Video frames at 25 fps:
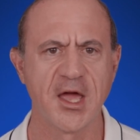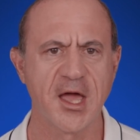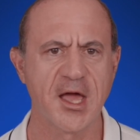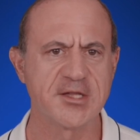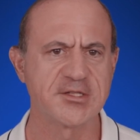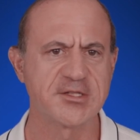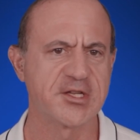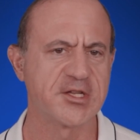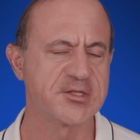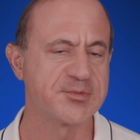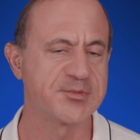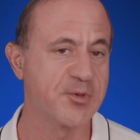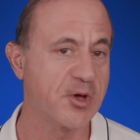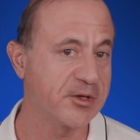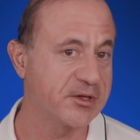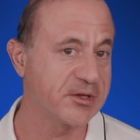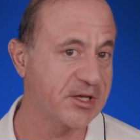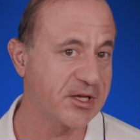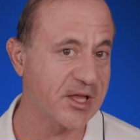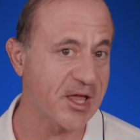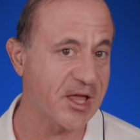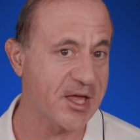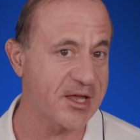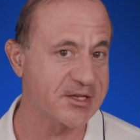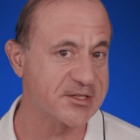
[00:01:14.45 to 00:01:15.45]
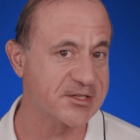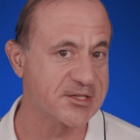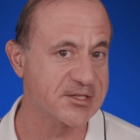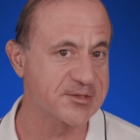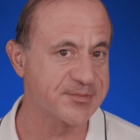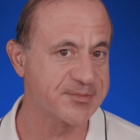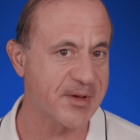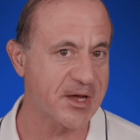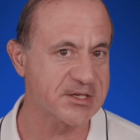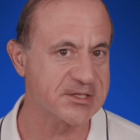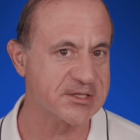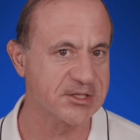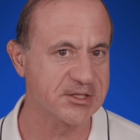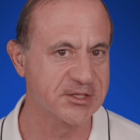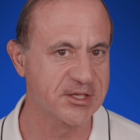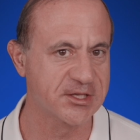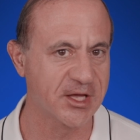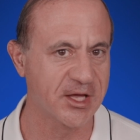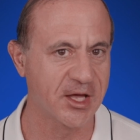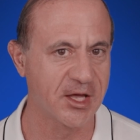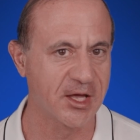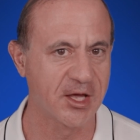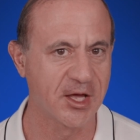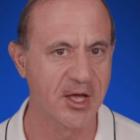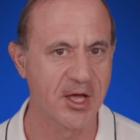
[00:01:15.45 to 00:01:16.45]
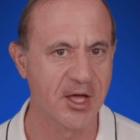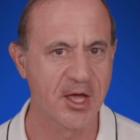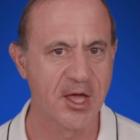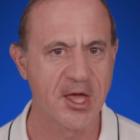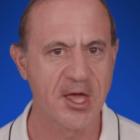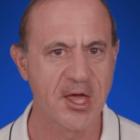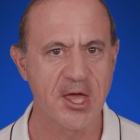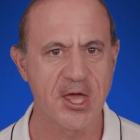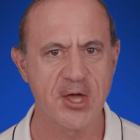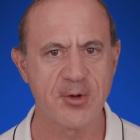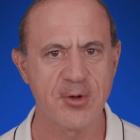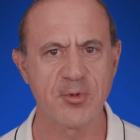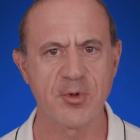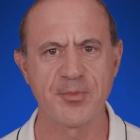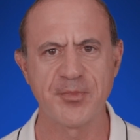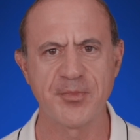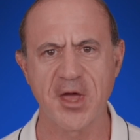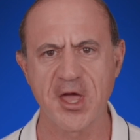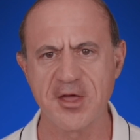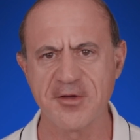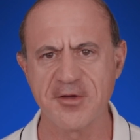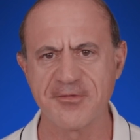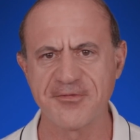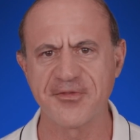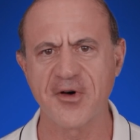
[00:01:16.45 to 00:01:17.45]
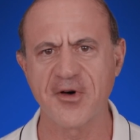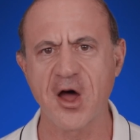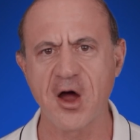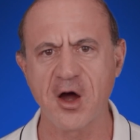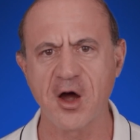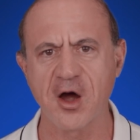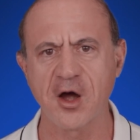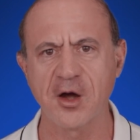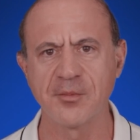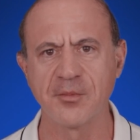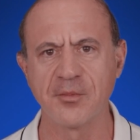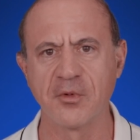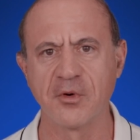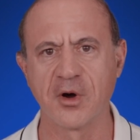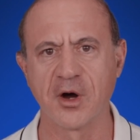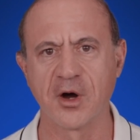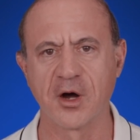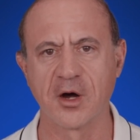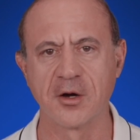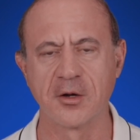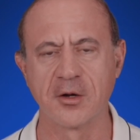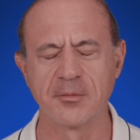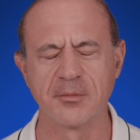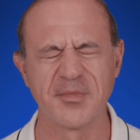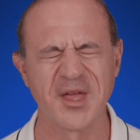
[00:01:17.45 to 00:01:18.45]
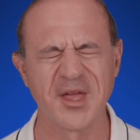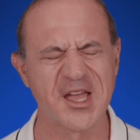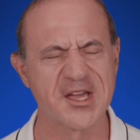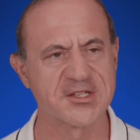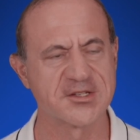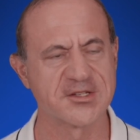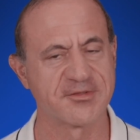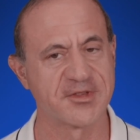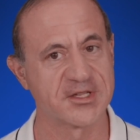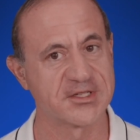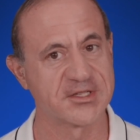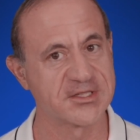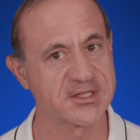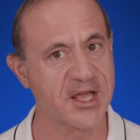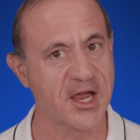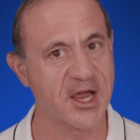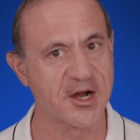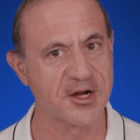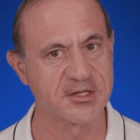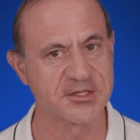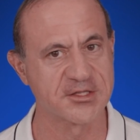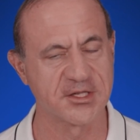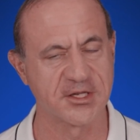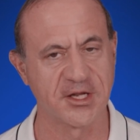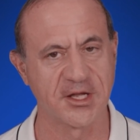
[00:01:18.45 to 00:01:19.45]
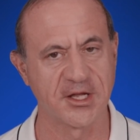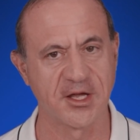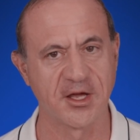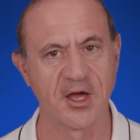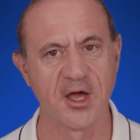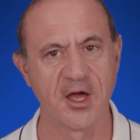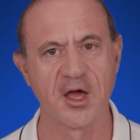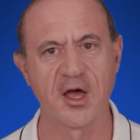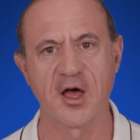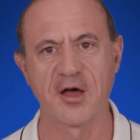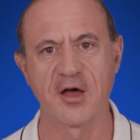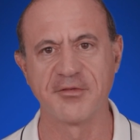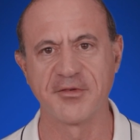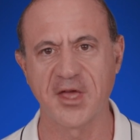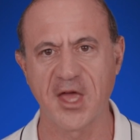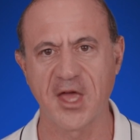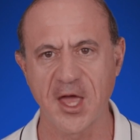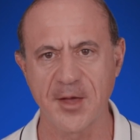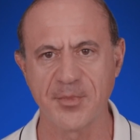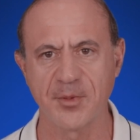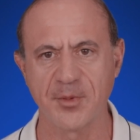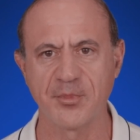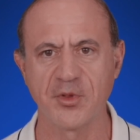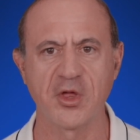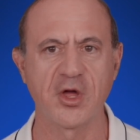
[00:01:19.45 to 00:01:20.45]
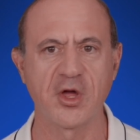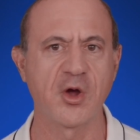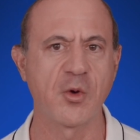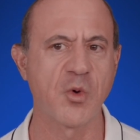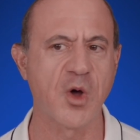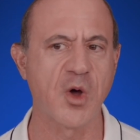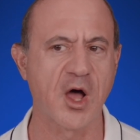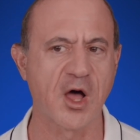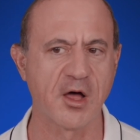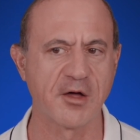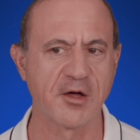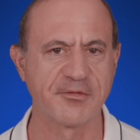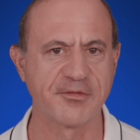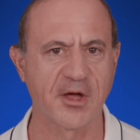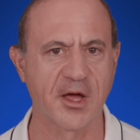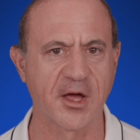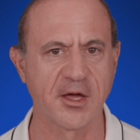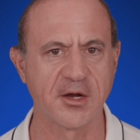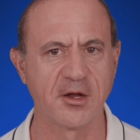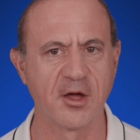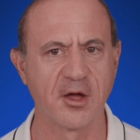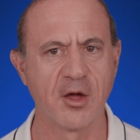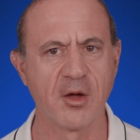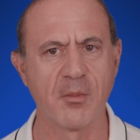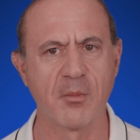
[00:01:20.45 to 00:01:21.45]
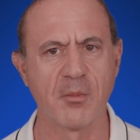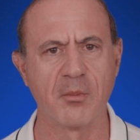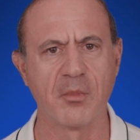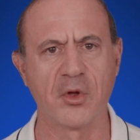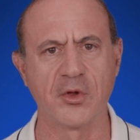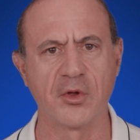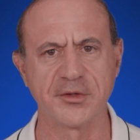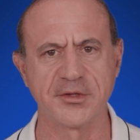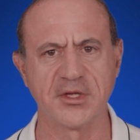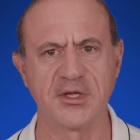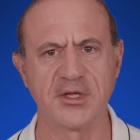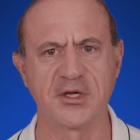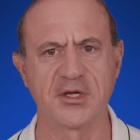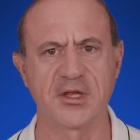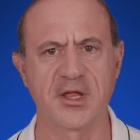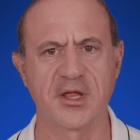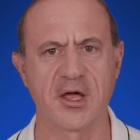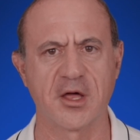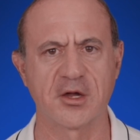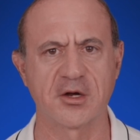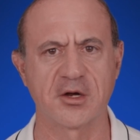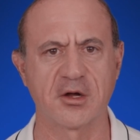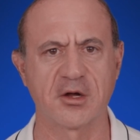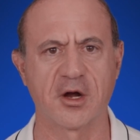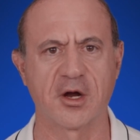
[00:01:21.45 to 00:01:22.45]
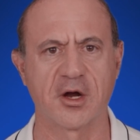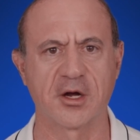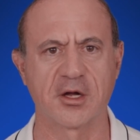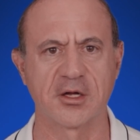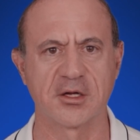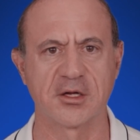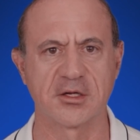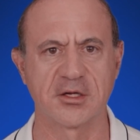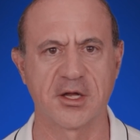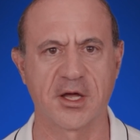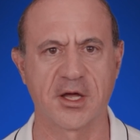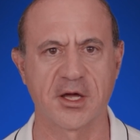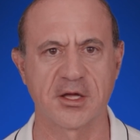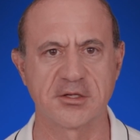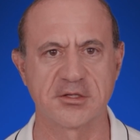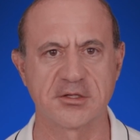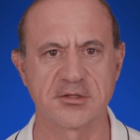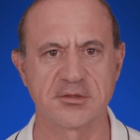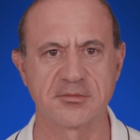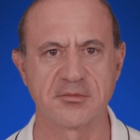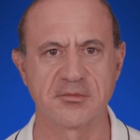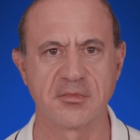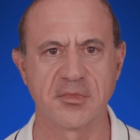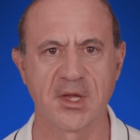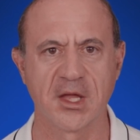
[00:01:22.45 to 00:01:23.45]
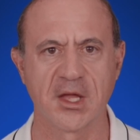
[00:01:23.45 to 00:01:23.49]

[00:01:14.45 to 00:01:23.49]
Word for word: And since multi-cloud is a specialty, it will pay far more because of the scarcity of capable and qualified multi-cloud architects.